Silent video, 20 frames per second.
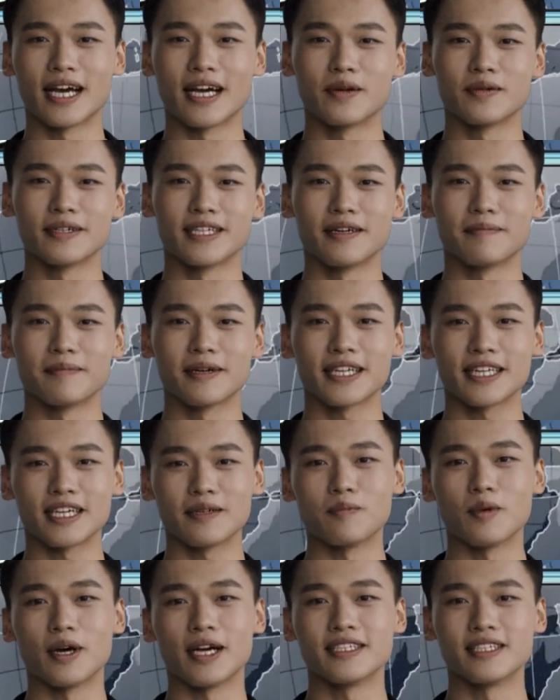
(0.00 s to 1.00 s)
LDPE
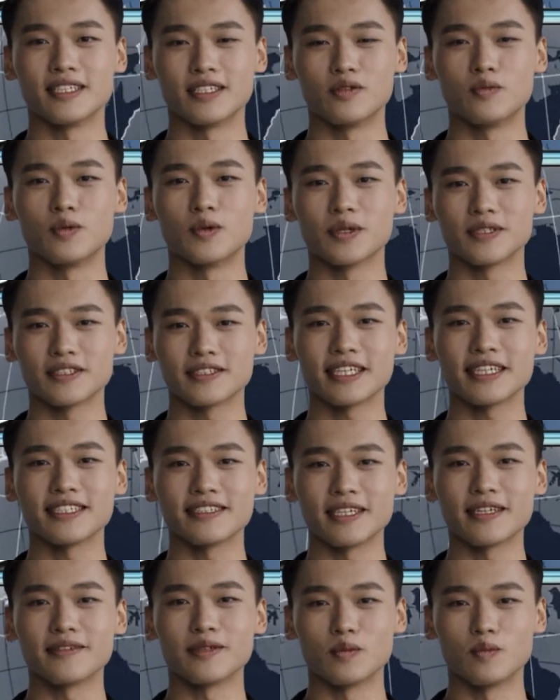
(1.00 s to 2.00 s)
prices were
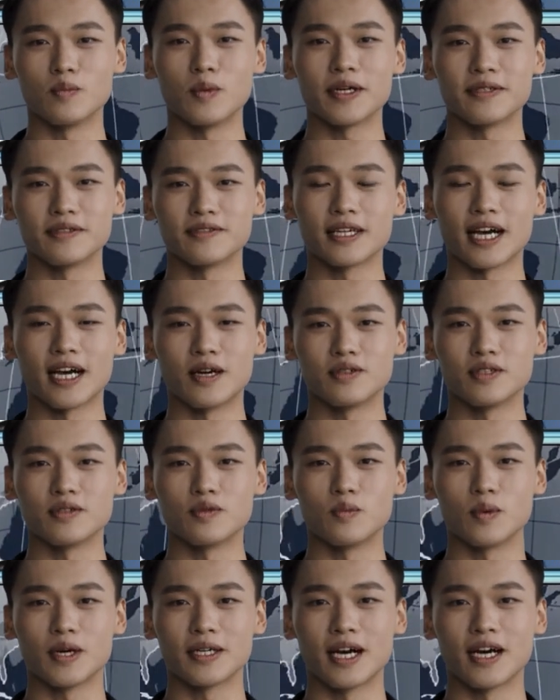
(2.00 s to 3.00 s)
assessed at the
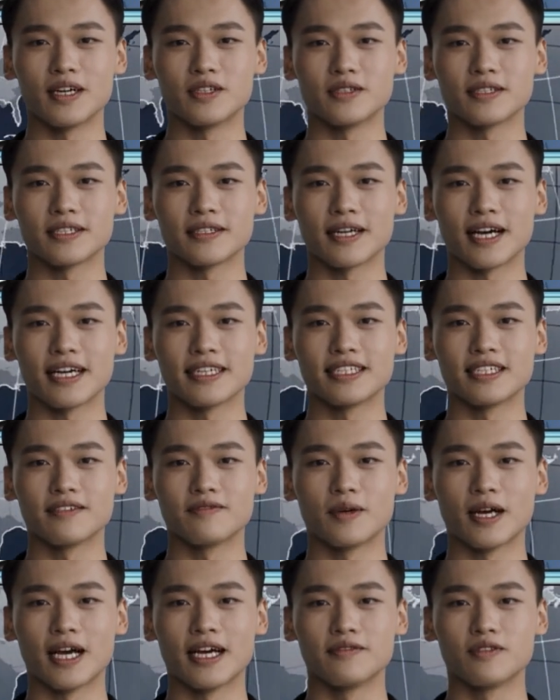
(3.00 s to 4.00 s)

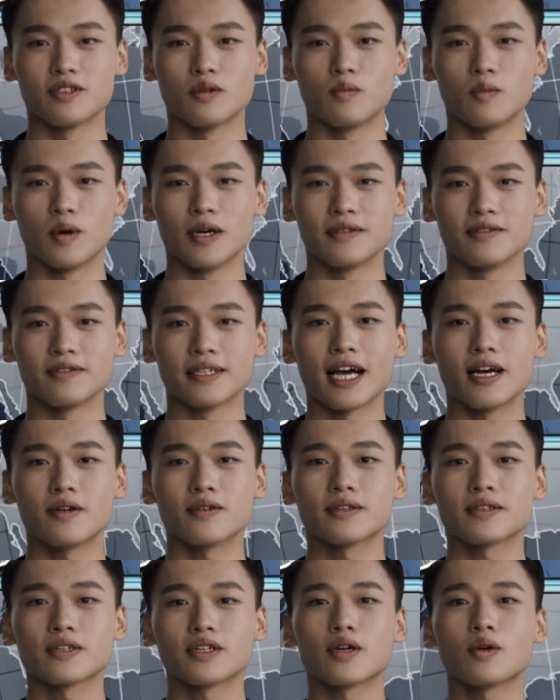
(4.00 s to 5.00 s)
€1,195 to
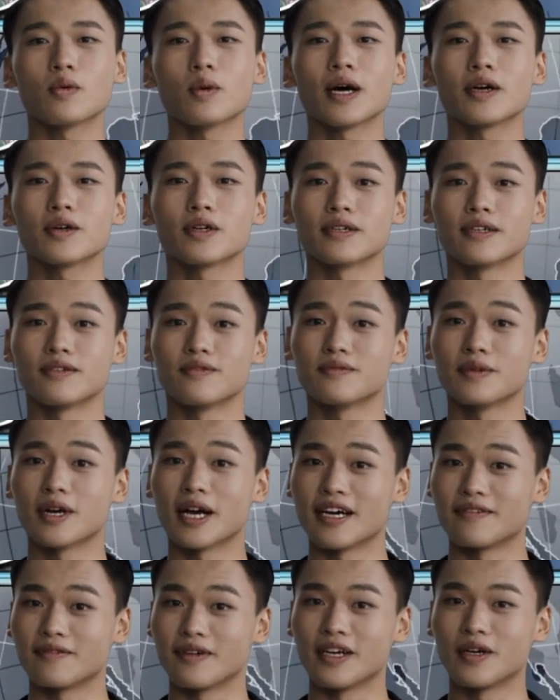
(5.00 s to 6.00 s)

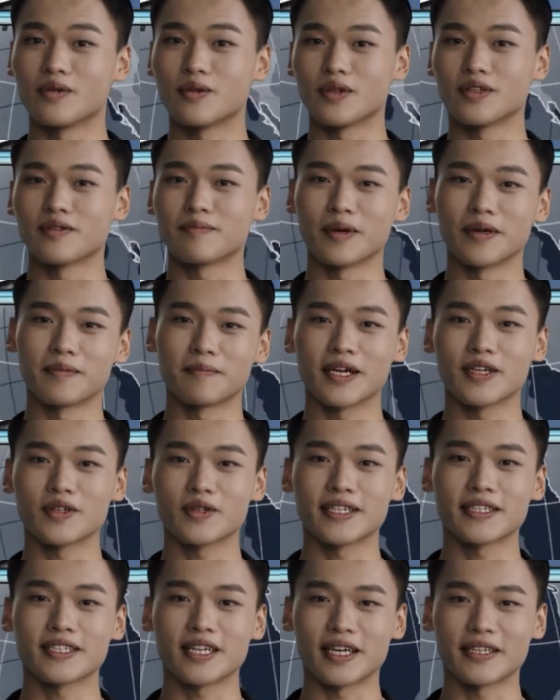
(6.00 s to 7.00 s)
€1,205 per
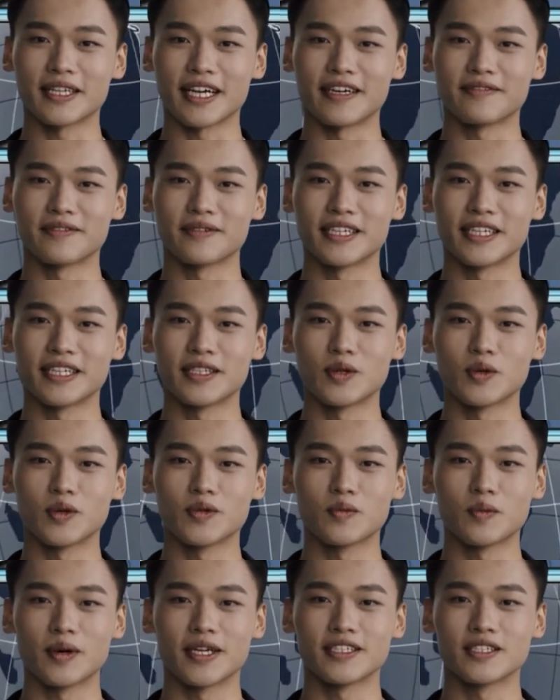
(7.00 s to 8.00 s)
metric ton FD
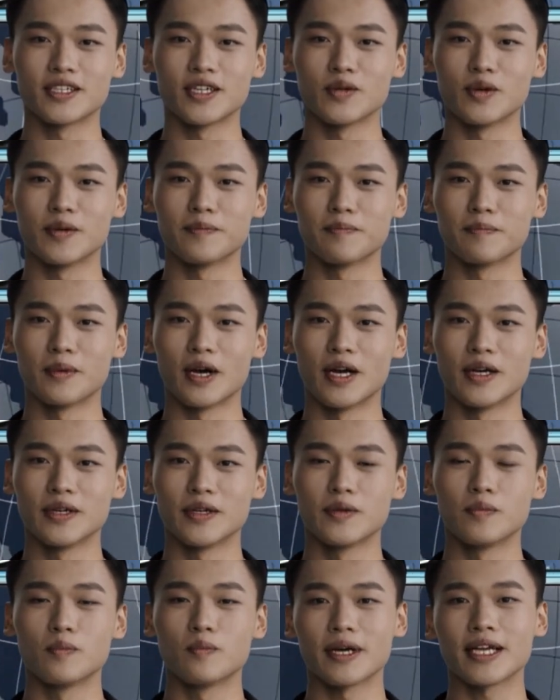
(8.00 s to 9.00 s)
Northwest Europe mark,
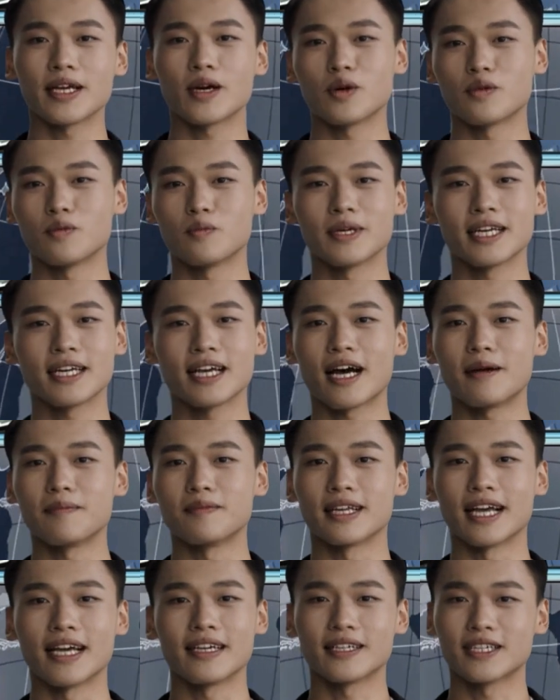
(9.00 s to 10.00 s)
week on week up
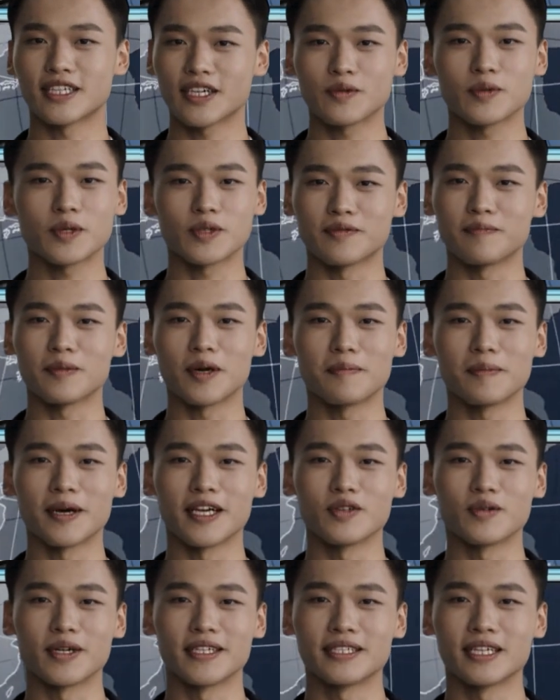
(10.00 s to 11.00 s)
€10 per
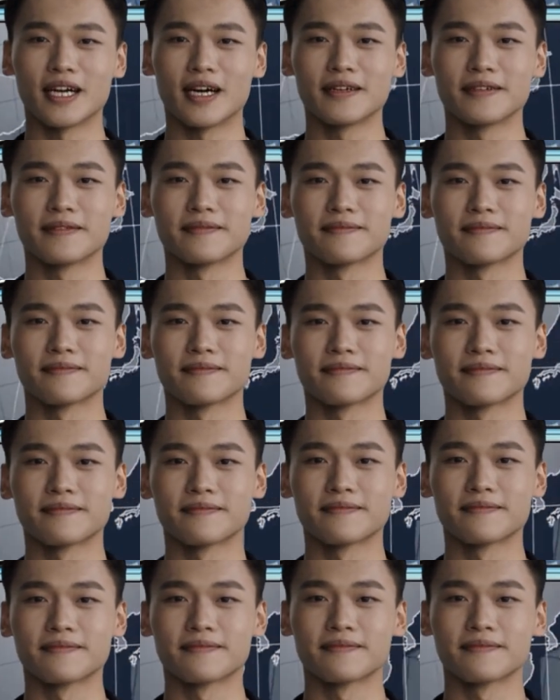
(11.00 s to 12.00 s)
metric ton.
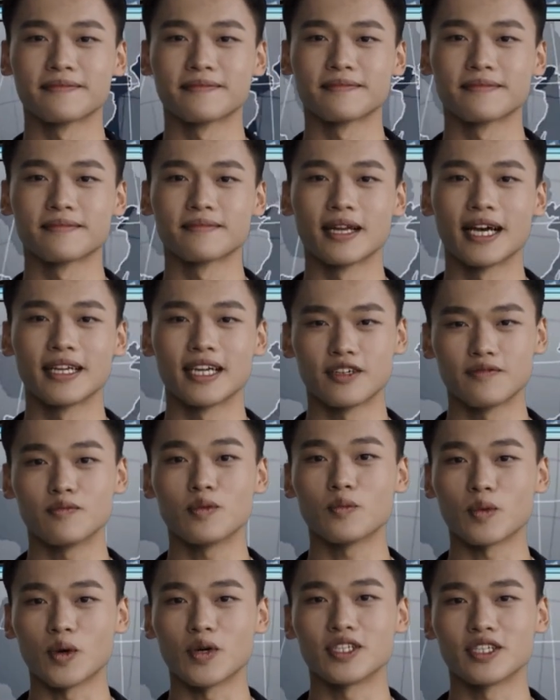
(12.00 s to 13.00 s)
Thank you for
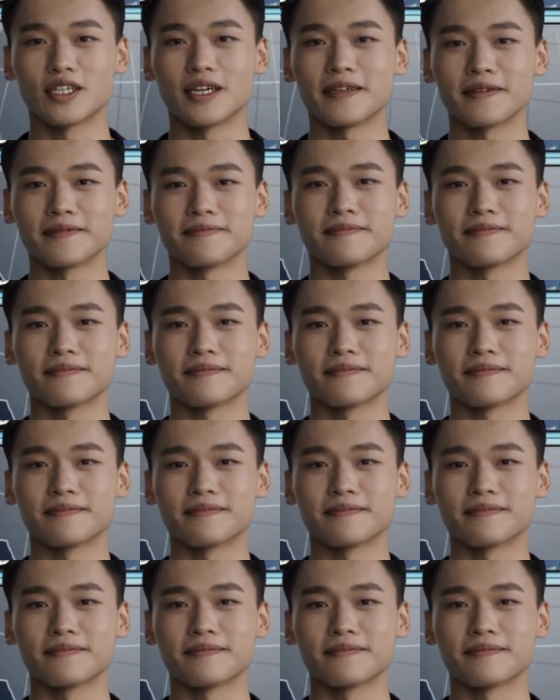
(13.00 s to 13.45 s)
watching.